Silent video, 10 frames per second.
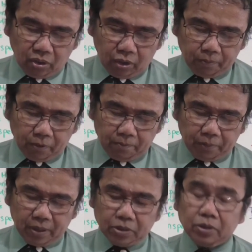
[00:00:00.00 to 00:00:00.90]
of
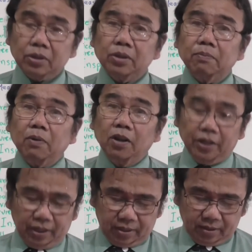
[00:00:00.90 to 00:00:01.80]
compressor
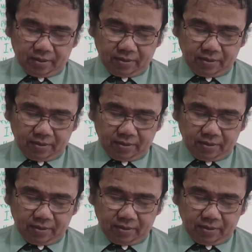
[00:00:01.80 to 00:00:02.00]
flooding.